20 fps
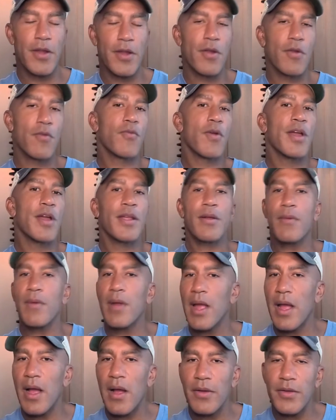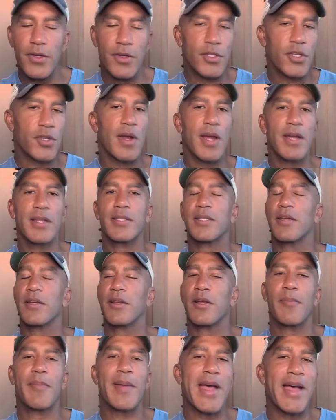Right? You're running around, you're trying to
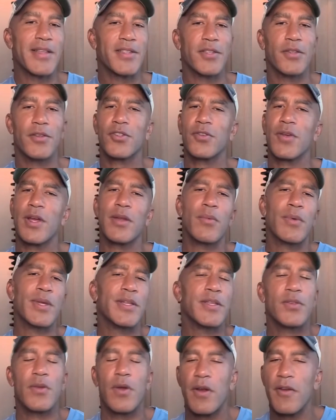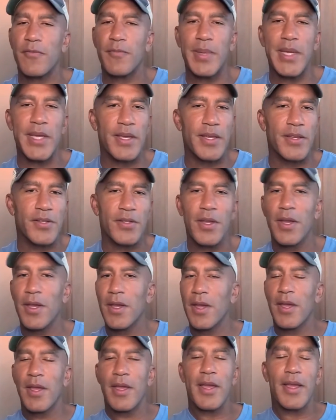sell your capacity, you're trying to win these RFPs,
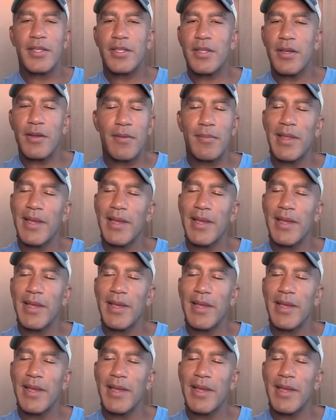etc.